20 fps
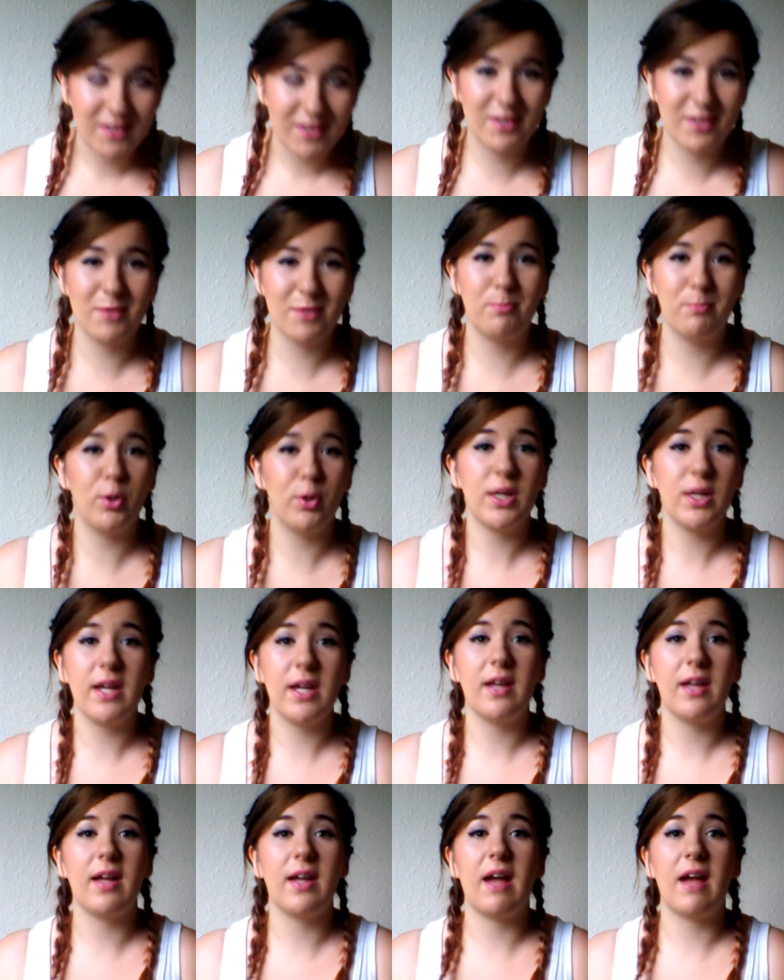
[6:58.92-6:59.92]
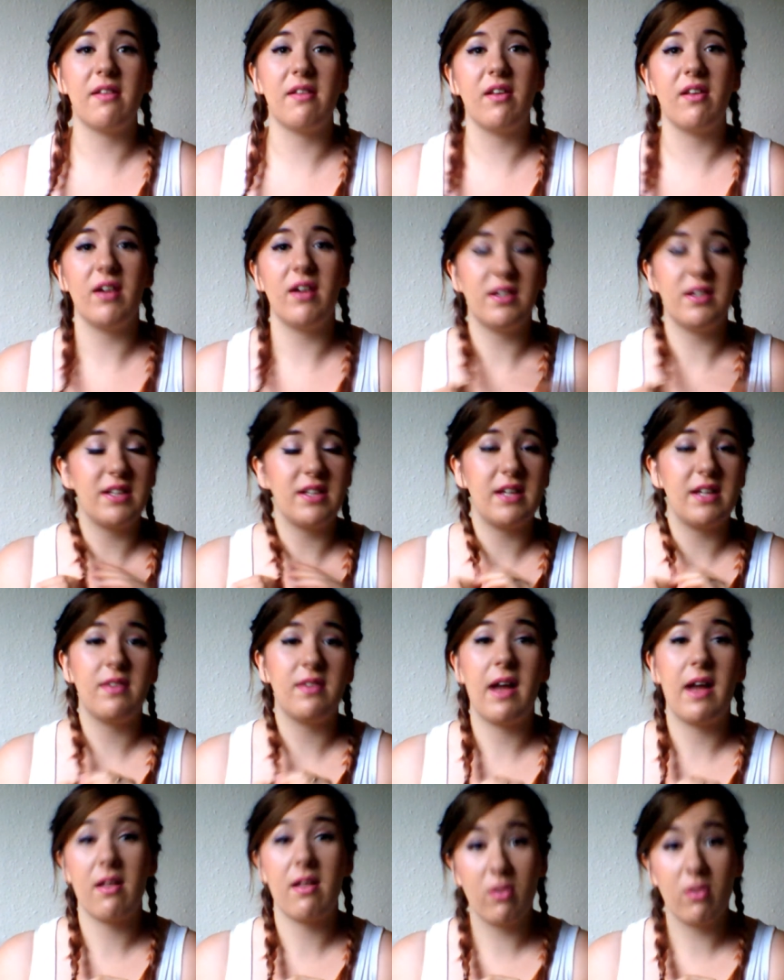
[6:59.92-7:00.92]
Bullying, anxiety,
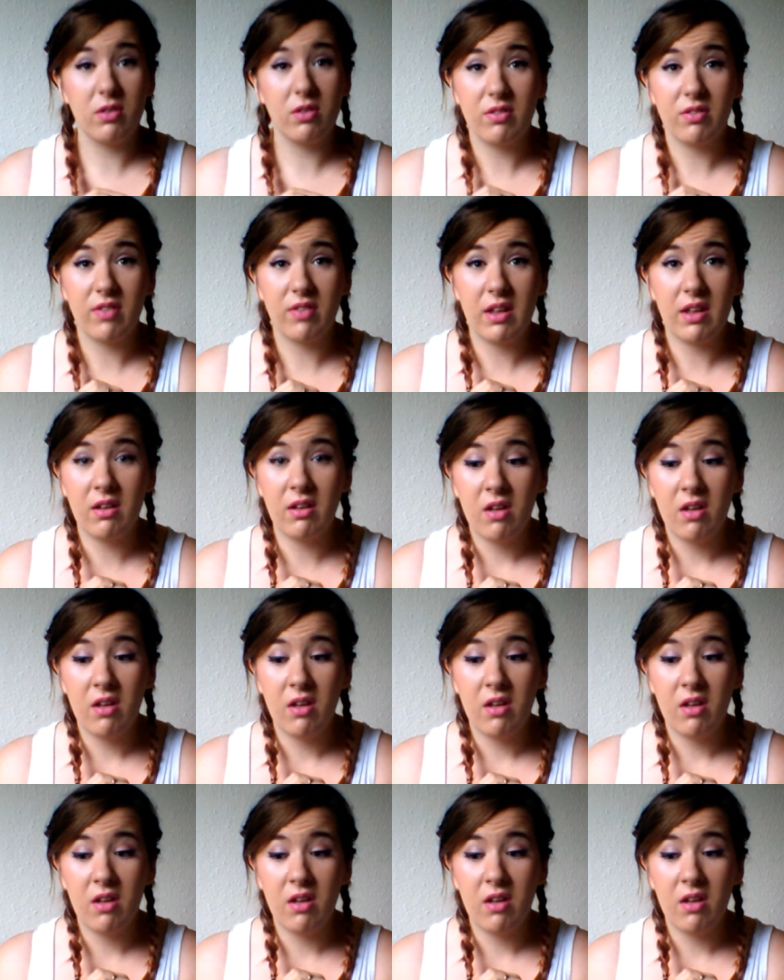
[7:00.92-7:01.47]
that sort of thing.